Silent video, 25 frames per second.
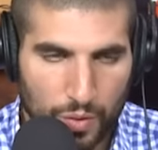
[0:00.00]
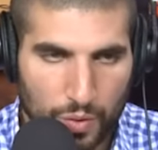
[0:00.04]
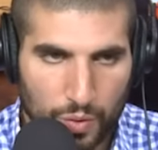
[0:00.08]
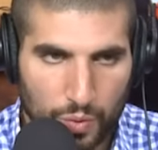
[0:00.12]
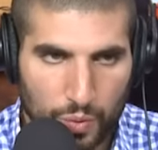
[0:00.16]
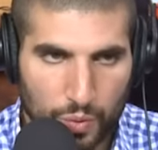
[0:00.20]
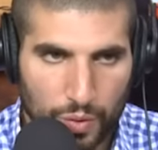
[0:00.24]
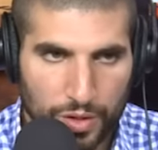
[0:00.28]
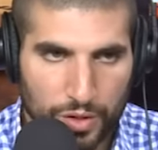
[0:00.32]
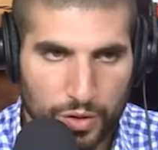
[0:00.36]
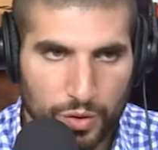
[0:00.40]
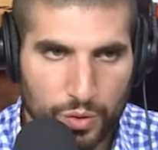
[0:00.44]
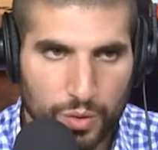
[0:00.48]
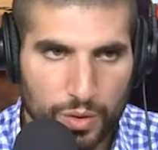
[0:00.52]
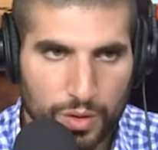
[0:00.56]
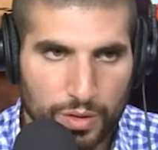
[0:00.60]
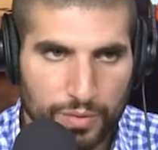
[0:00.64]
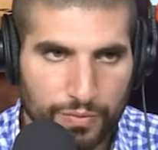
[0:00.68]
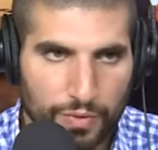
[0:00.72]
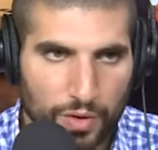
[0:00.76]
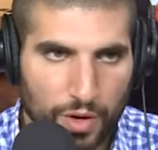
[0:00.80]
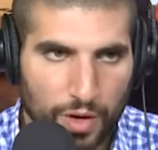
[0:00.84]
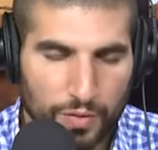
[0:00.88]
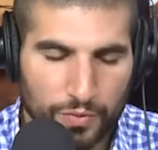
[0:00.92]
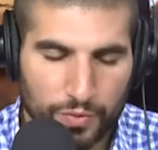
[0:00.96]
When you were
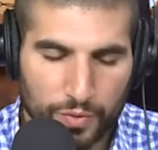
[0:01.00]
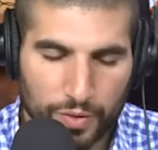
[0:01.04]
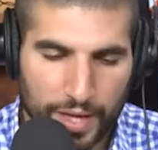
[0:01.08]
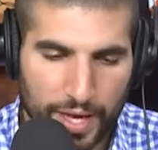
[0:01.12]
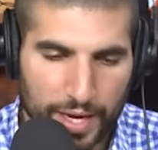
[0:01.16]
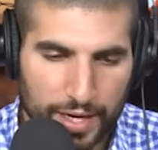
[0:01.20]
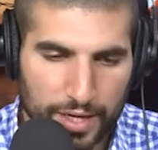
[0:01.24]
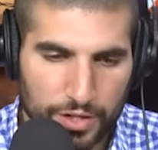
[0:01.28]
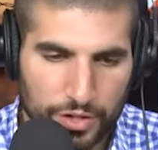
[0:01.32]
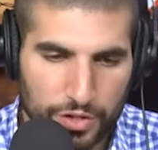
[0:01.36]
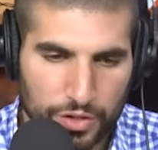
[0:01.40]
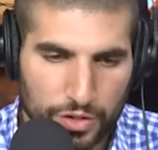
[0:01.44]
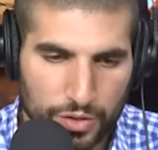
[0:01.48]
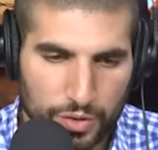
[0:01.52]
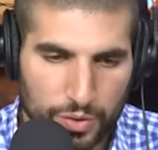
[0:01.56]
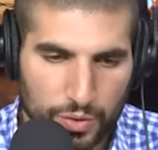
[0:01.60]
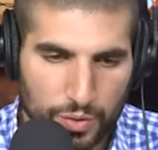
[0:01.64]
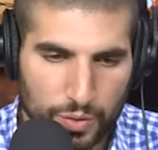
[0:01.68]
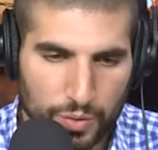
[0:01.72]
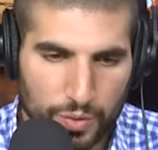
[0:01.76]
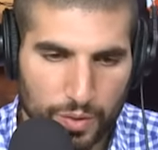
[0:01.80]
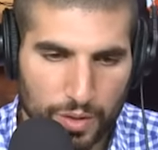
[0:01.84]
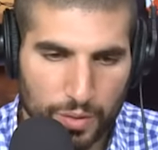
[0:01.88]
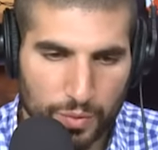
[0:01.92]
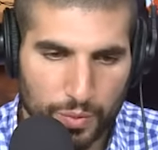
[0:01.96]
involved with that
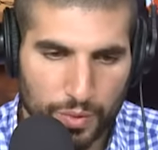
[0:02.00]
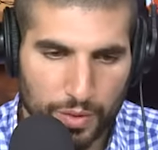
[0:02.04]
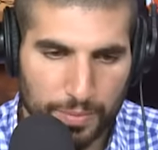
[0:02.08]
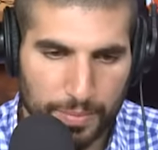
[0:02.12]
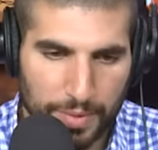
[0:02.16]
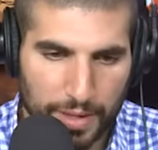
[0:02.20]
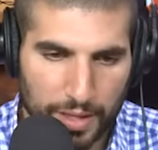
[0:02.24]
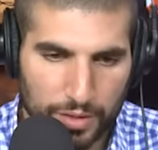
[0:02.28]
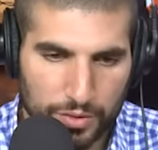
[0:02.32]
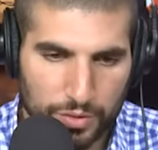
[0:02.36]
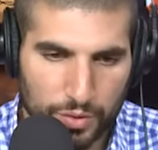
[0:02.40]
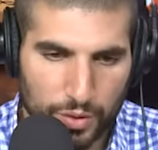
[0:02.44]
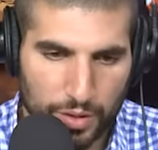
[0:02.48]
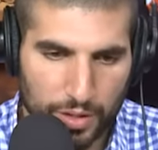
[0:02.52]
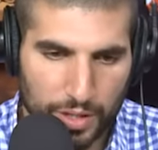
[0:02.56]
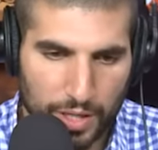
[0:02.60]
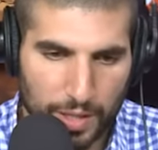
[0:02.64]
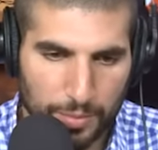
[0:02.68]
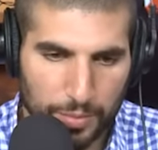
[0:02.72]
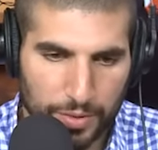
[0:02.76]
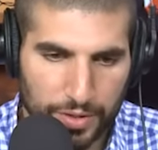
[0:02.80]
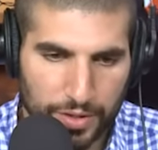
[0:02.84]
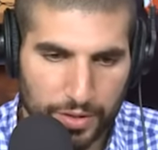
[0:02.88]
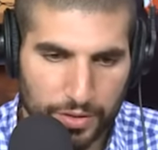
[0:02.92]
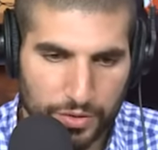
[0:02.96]
issue uh, with Bellator a
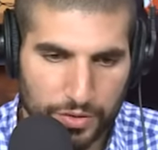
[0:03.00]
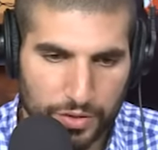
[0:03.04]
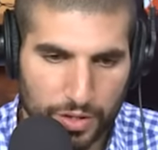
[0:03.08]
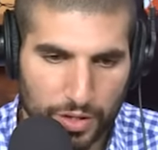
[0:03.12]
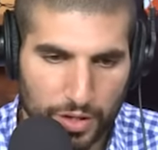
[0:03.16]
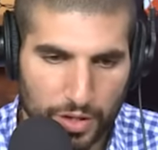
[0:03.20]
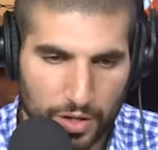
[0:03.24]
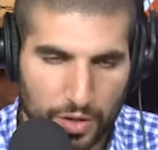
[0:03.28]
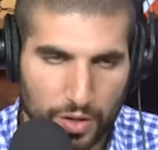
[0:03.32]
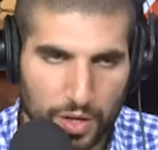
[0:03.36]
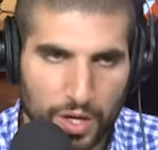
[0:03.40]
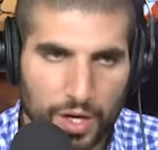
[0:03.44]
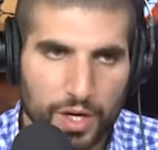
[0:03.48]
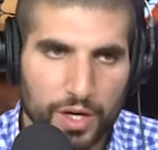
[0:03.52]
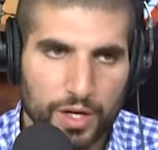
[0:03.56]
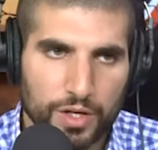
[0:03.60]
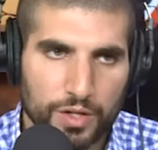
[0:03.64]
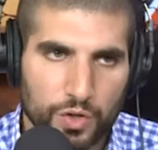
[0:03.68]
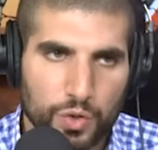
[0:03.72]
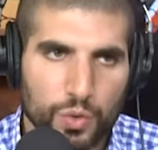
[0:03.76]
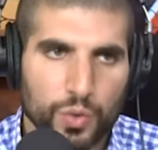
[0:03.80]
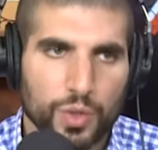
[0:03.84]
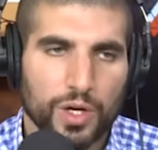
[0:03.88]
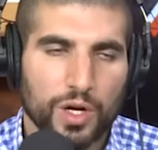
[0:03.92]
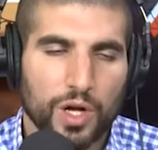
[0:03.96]
couple years ago,
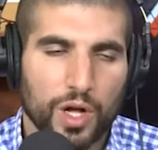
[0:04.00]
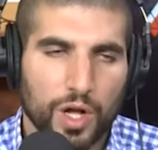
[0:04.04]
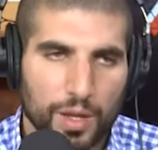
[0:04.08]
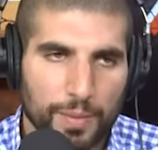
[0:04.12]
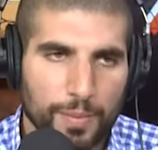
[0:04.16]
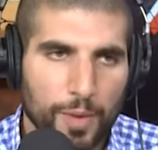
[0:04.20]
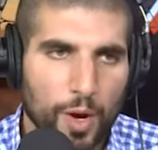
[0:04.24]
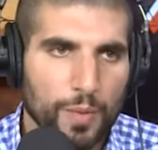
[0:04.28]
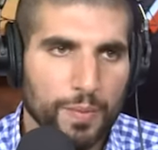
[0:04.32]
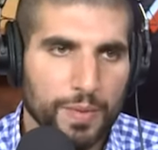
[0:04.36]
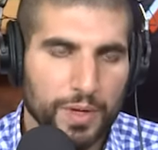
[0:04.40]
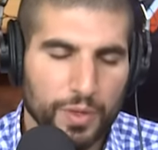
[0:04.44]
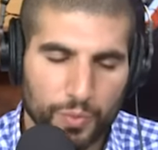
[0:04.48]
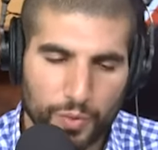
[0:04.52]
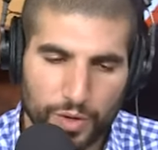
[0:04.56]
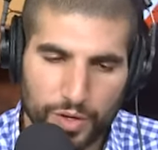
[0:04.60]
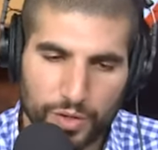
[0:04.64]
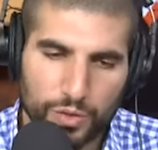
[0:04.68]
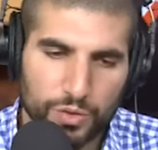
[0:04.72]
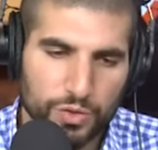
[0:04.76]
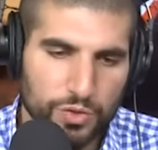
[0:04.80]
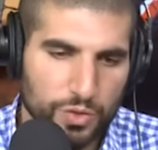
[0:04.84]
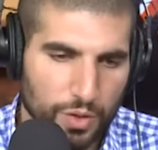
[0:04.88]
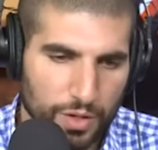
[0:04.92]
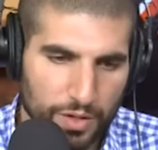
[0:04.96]
do you recall a moment where
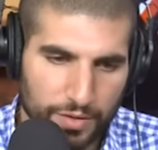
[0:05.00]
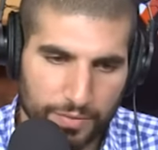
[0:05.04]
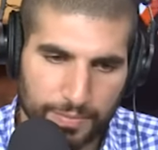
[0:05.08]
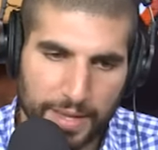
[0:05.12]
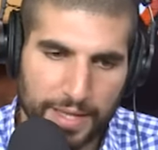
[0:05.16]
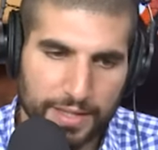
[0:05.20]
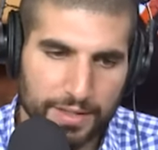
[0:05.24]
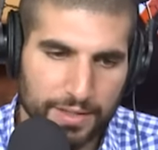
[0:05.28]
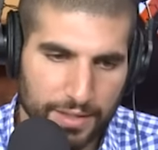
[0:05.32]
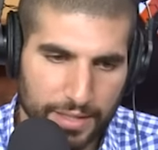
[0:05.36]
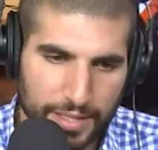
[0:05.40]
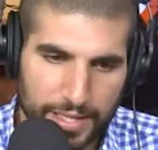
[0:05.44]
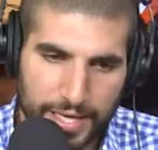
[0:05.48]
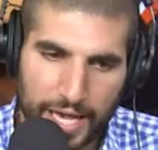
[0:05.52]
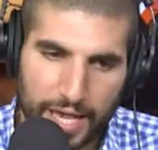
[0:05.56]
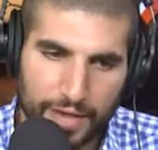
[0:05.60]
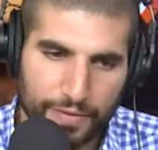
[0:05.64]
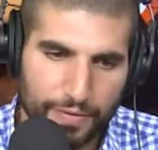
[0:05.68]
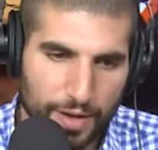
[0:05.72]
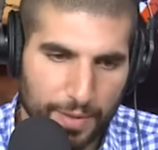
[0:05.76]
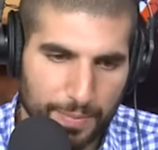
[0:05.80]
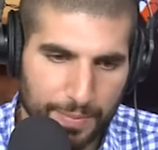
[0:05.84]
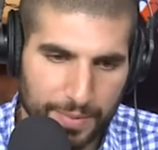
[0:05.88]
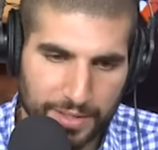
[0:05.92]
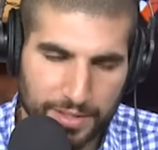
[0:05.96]
you sort of mentally
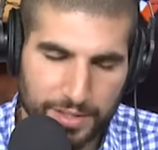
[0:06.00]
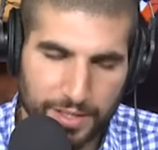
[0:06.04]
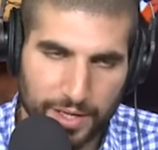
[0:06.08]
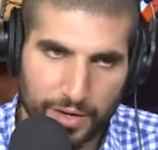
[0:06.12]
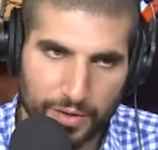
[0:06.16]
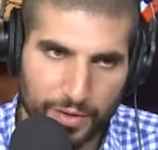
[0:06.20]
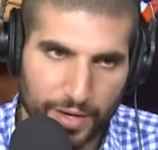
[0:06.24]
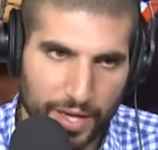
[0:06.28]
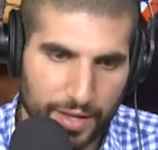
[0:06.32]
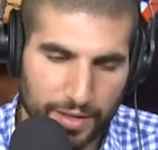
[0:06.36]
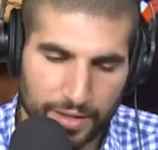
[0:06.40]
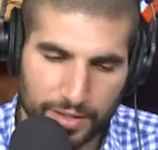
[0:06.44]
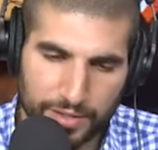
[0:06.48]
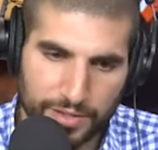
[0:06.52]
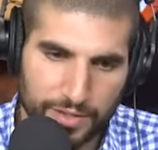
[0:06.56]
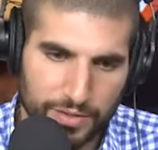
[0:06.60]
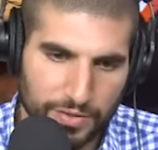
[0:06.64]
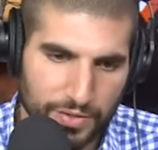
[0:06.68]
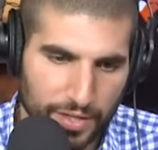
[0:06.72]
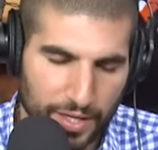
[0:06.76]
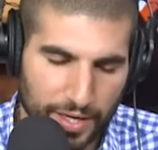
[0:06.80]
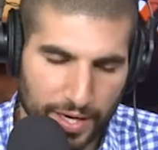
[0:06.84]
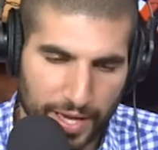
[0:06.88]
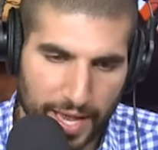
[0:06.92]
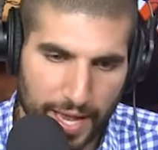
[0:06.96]
gave up and said, "Okay, this
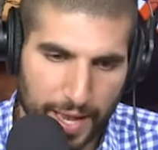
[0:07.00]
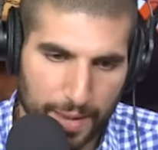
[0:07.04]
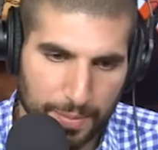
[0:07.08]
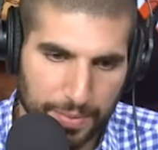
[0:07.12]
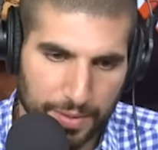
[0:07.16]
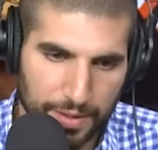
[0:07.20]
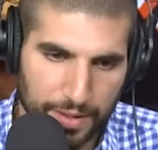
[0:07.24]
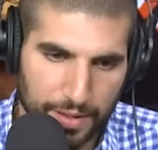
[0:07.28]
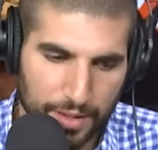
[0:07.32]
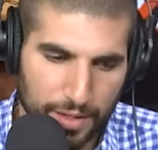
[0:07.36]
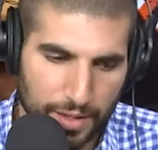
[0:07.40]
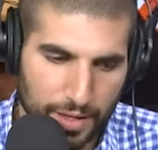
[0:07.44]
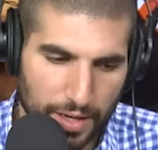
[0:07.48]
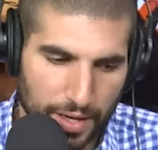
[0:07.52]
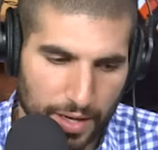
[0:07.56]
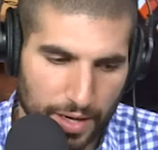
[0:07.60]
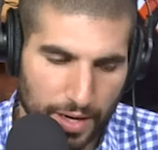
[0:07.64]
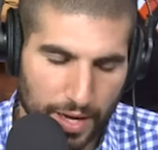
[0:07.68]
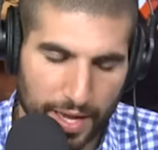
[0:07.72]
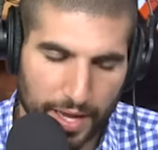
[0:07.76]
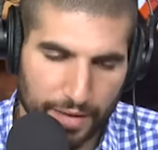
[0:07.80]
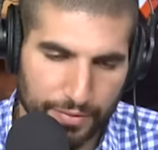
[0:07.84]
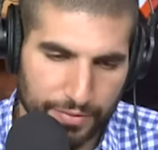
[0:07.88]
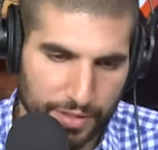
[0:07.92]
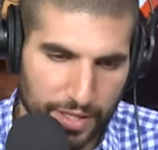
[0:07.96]
isn't going to happen, and
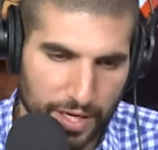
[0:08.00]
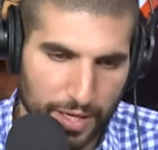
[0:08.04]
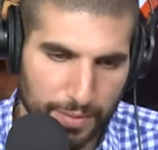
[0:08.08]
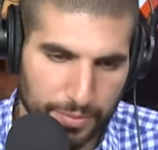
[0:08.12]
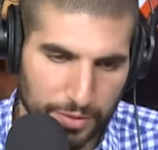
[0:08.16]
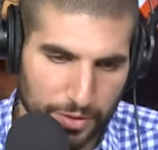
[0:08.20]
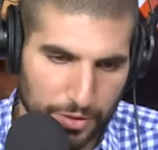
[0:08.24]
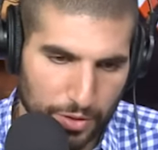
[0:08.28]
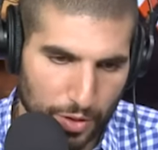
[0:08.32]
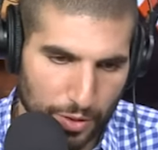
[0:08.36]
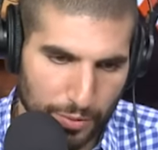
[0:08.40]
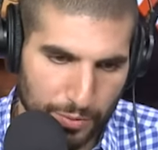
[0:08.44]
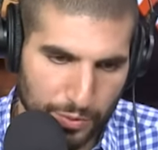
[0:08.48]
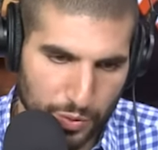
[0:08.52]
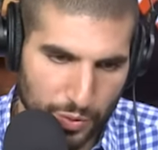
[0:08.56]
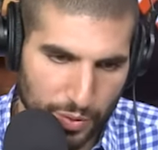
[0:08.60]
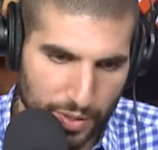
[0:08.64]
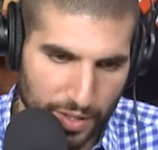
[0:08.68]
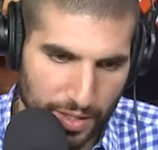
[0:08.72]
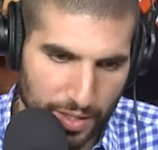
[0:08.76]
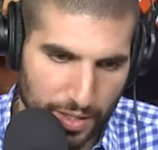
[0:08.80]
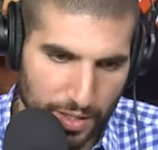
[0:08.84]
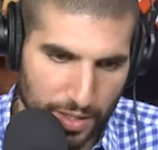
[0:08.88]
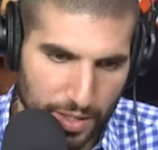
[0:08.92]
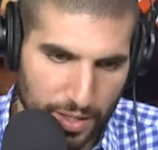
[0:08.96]
I have to come to terms
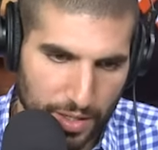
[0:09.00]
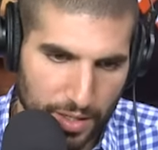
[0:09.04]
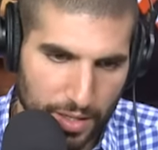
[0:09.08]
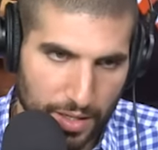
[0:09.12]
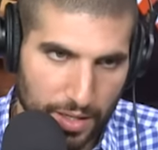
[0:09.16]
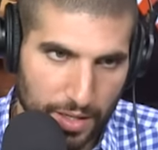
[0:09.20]
with it"?